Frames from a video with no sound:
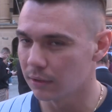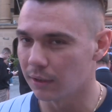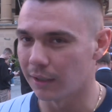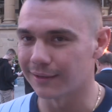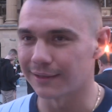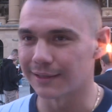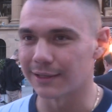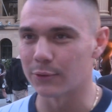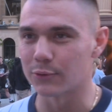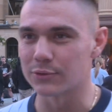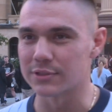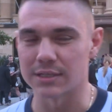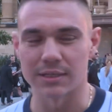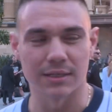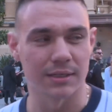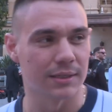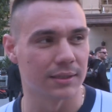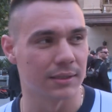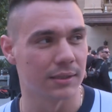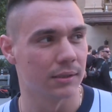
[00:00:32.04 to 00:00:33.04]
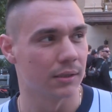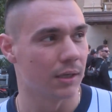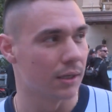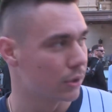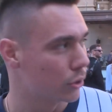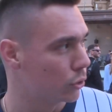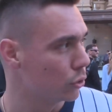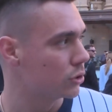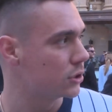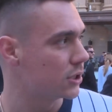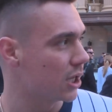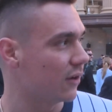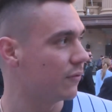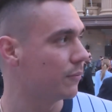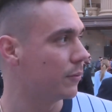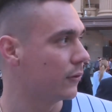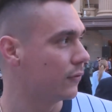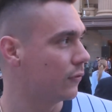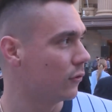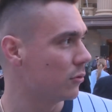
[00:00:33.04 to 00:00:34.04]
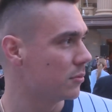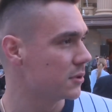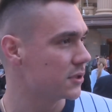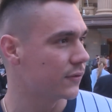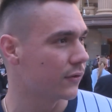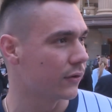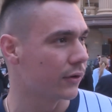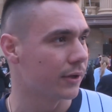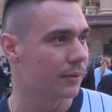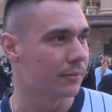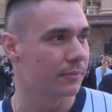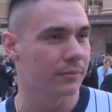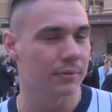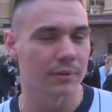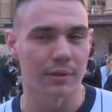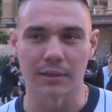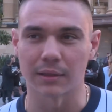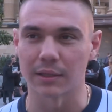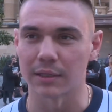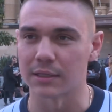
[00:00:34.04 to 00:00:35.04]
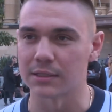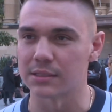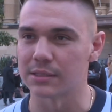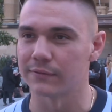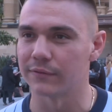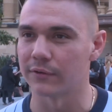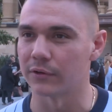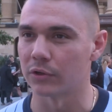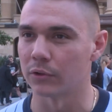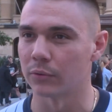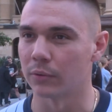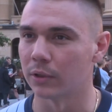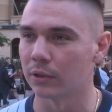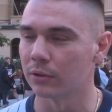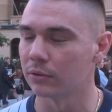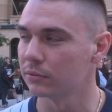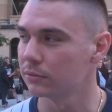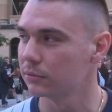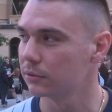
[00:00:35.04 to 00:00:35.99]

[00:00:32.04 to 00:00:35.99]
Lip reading: I think it was a good, tough performance for him. I think he did very well